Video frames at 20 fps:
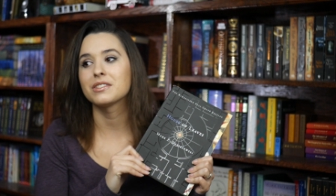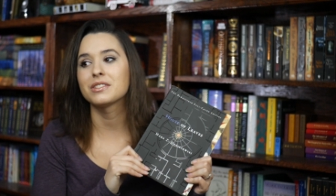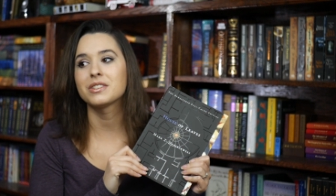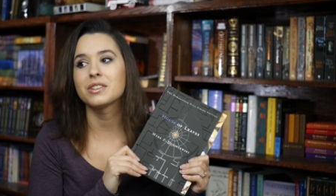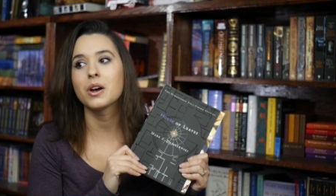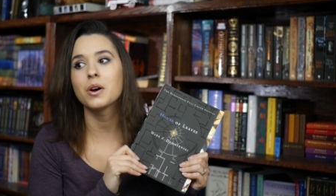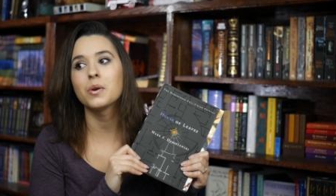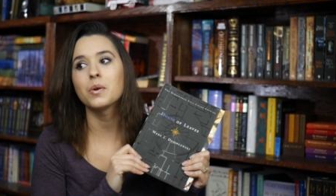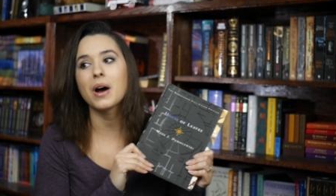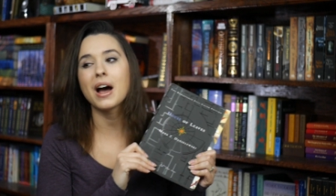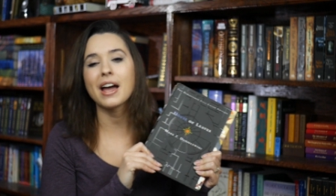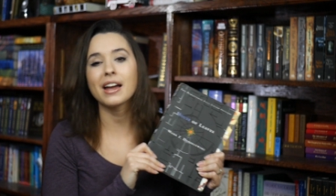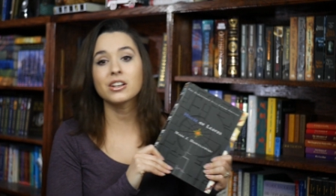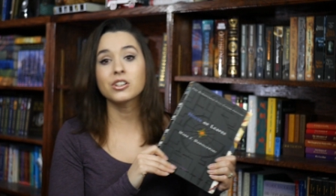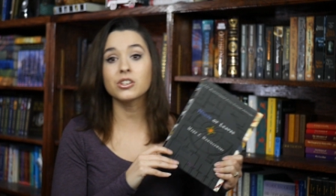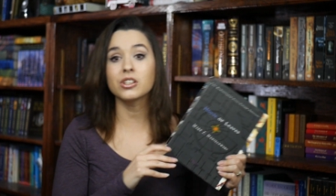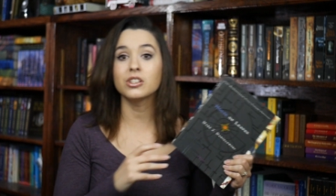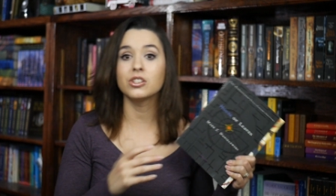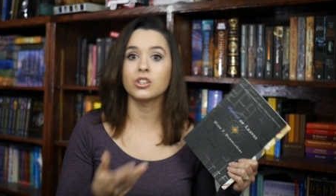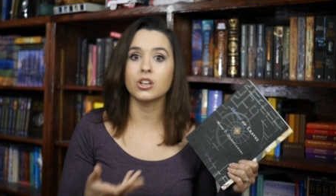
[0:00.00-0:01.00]
So I
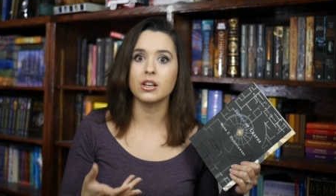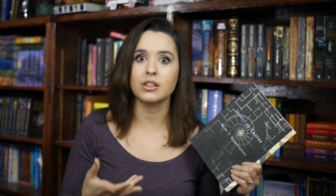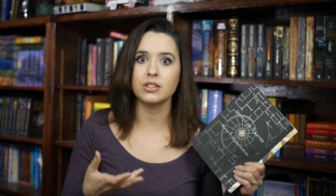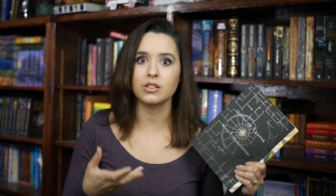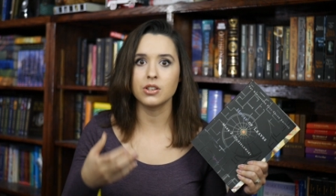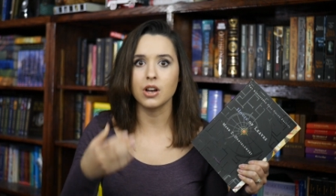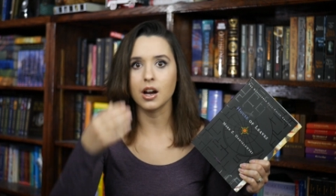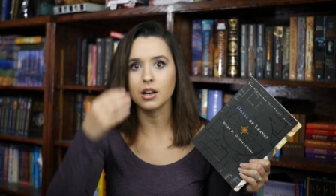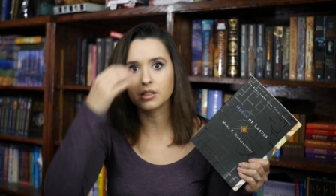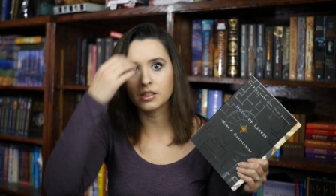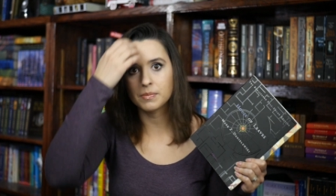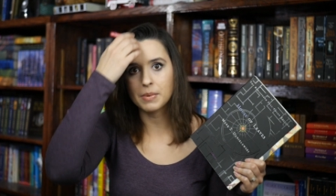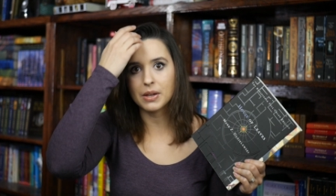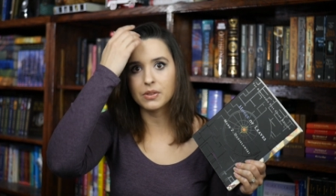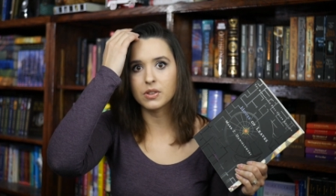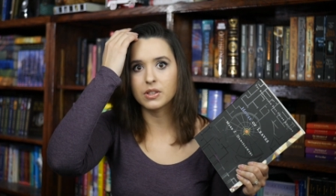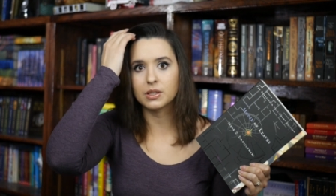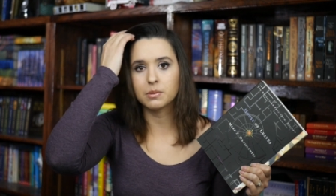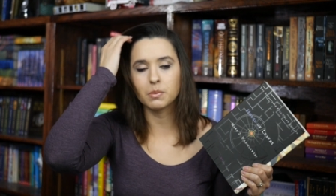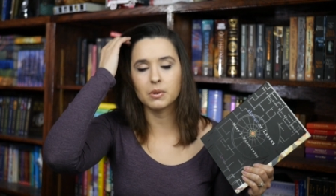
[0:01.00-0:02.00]
actually just talked
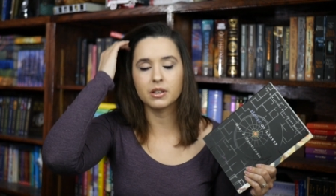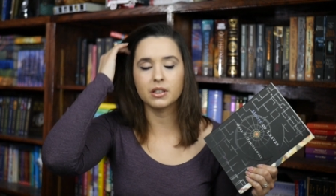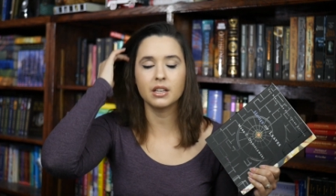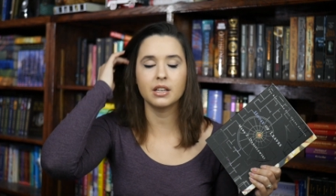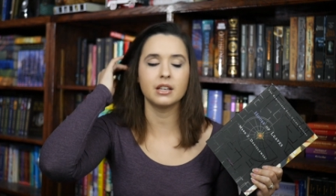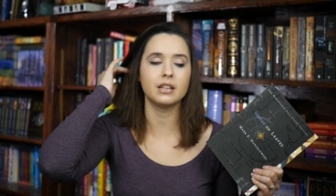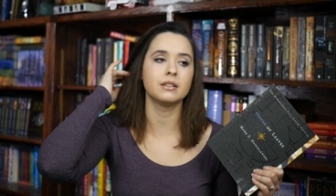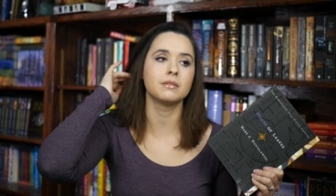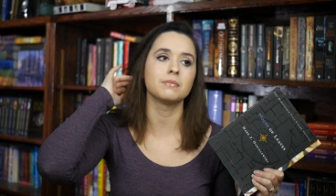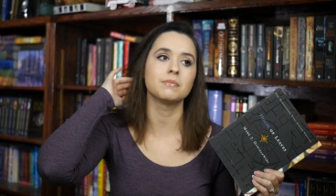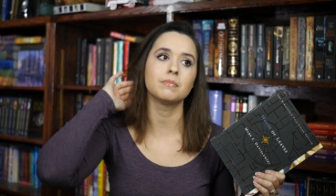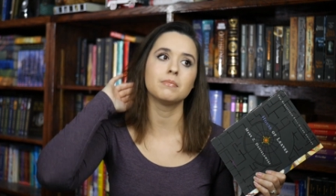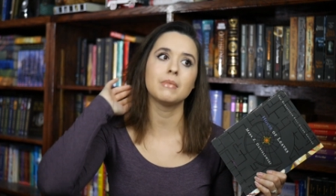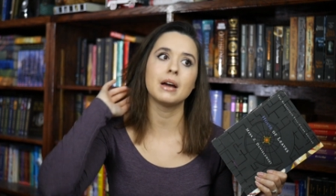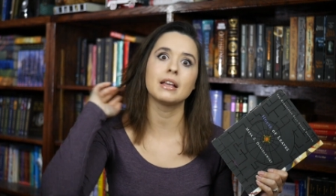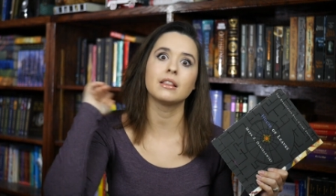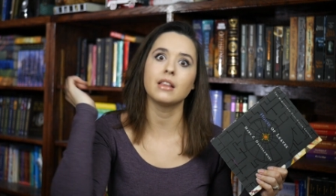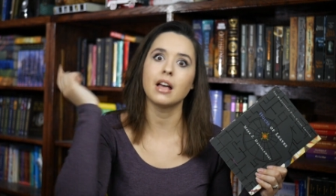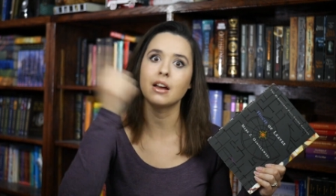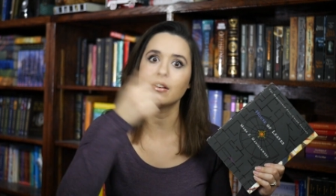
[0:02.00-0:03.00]
about this book in
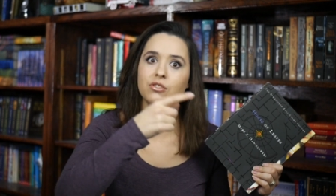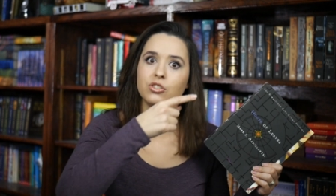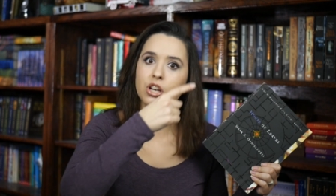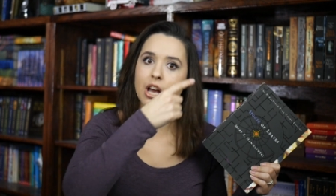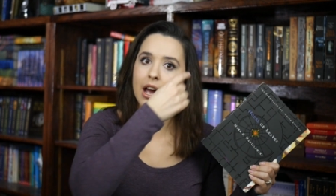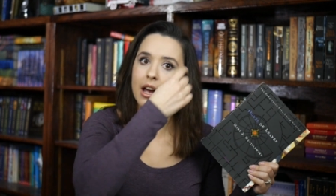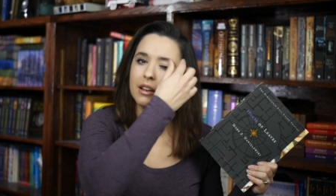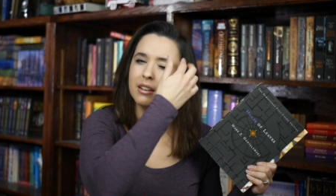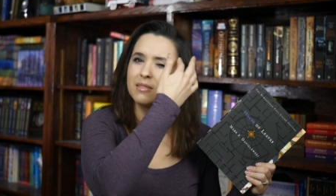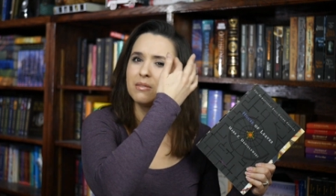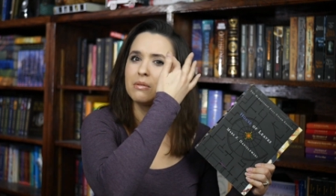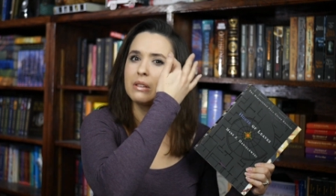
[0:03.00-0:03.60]
my live chat